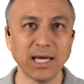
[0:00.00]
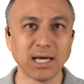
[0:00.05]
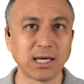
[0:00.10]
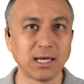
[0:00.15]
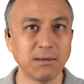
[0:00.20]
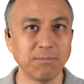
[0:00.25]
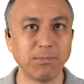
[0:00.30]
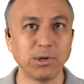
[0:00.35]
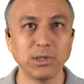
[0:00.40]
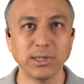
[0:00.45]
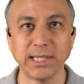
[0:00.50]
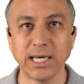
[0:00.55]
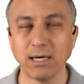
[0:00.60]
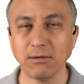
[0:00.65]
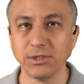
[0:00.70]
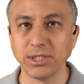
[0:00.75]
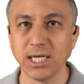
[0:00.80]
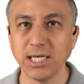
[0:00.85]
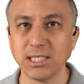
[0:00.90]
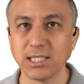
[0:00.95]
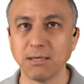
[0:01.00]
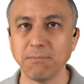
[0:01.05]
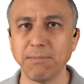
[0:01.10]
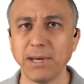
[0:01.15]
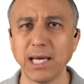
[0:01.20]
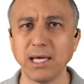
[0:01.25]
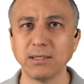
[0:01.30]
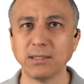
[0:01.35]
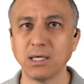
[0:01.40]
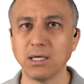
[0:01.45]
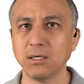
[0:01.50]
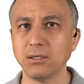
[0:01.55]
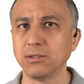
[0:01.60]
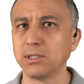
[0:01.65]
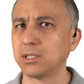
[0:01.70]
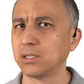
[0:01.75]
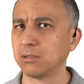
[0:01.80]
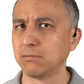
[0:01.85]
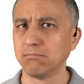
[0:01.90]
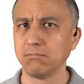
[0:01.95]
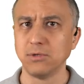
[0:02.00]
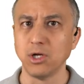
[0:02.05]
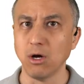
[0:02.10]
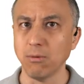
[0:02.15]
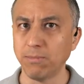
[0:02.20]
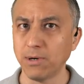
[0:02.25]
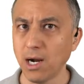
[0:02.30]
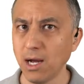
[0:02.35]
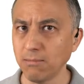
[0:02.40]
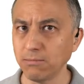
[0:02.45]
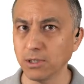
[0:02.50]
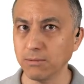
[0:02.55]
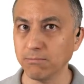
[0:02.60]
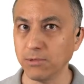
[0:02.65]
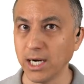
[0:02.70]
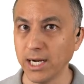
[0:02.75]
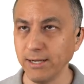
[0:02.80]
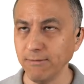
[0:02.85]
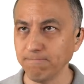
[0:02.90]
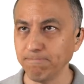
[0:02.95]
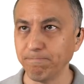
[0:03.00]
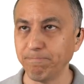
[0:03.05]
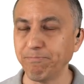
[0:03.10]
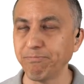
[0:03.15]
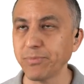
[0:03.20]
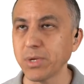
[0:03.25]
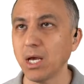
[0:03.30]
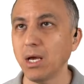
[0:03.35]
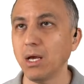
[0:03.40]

it can pull down JSON payloads, no problem, right?